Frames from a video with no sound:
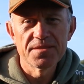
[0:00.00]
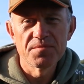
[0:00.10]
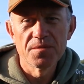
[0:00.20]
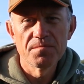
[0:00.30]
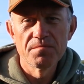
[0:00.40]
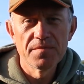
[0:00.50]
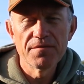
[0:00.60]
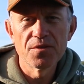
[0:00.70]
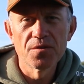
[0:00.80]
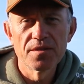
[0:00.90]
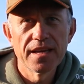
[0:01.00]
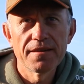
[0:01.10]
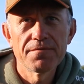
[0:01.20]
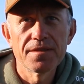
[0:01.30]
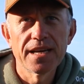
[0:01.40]
but never gone there
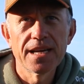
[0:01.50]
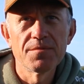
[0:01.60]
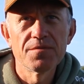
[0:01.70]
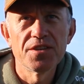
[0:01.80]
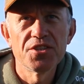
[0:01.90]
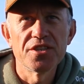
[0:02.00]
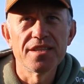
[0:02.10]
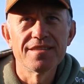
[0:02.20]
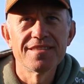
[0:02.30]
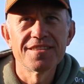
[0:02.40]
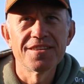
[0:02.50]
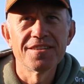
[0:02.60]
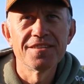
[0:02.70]
for the aim of fishing. So